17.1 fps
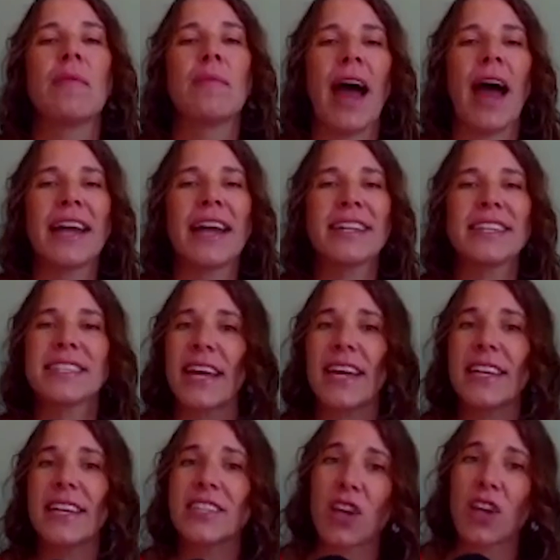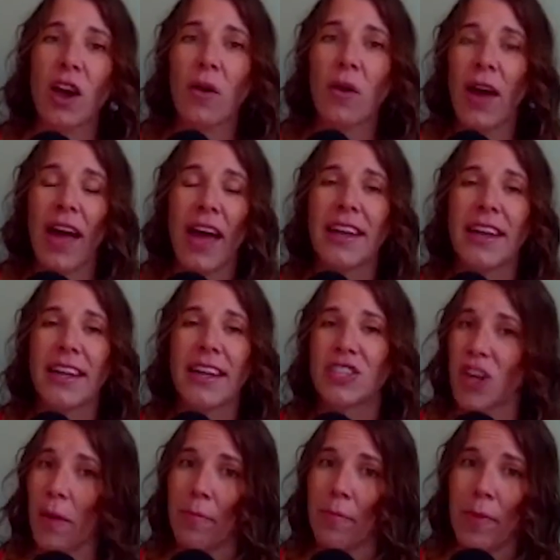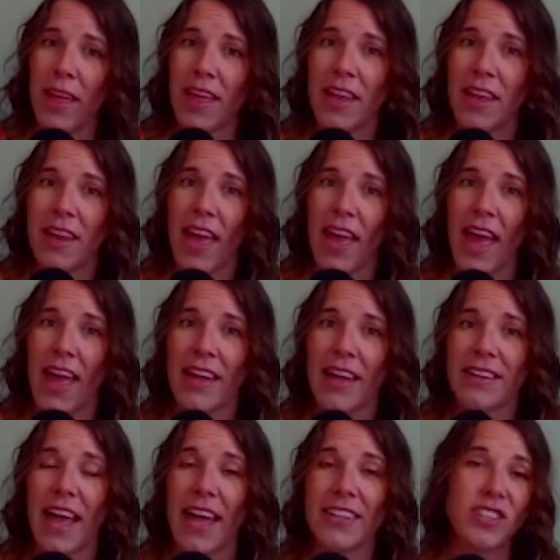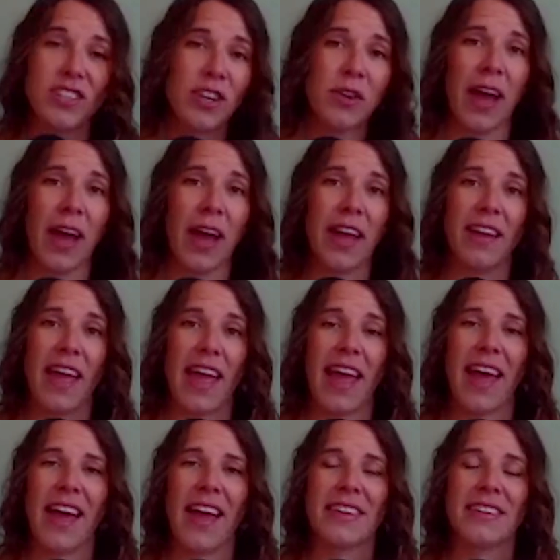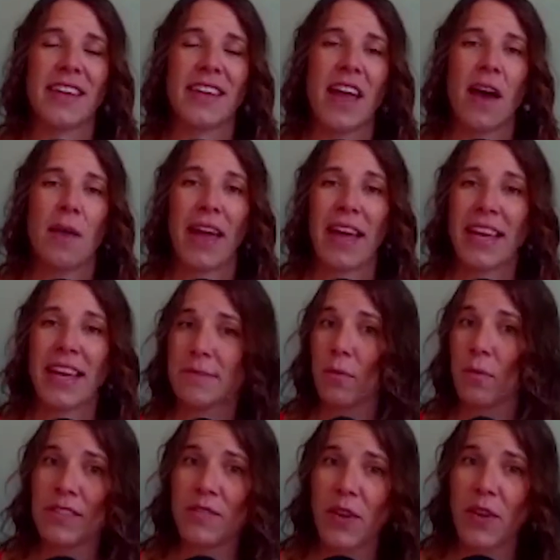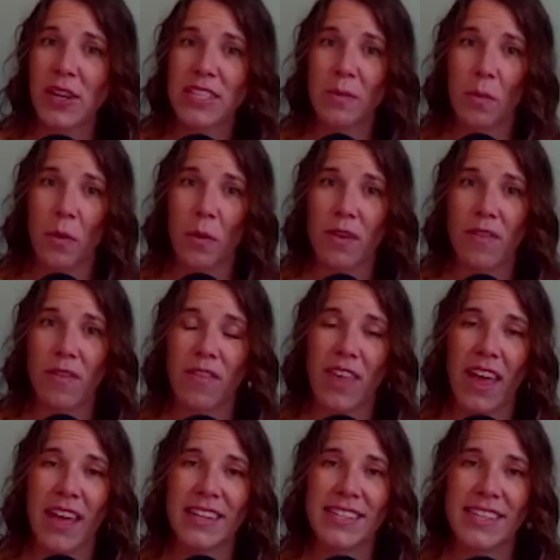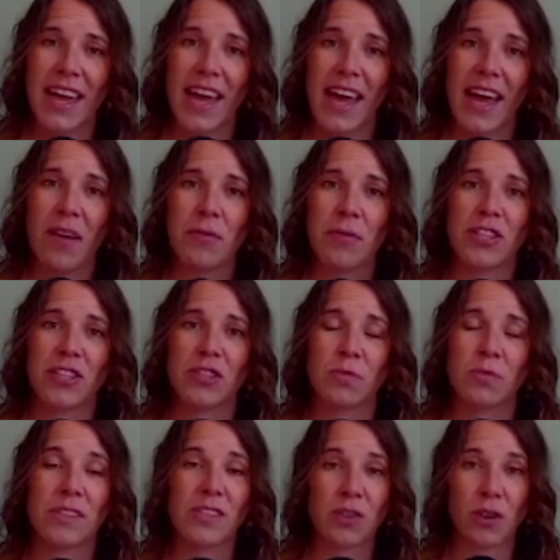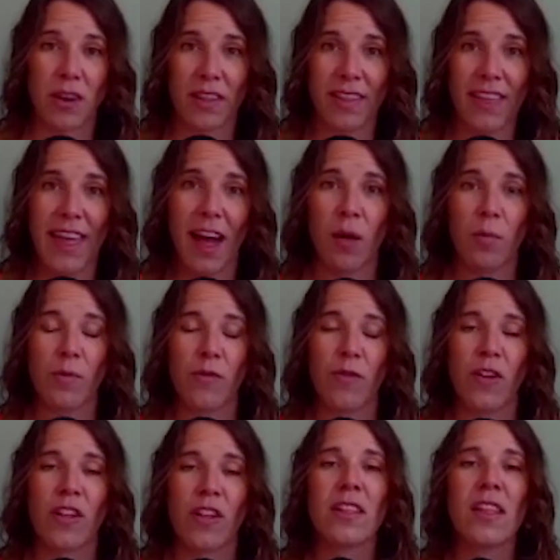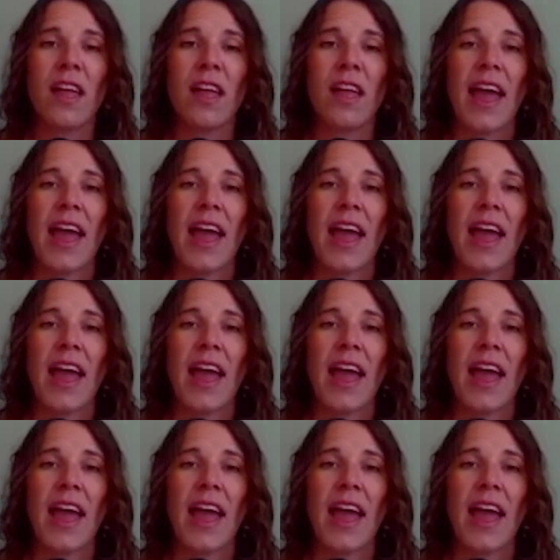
But I decided to go ahead and jump in and do it. And my husband was very supportive of the idea, which was certainly helpful.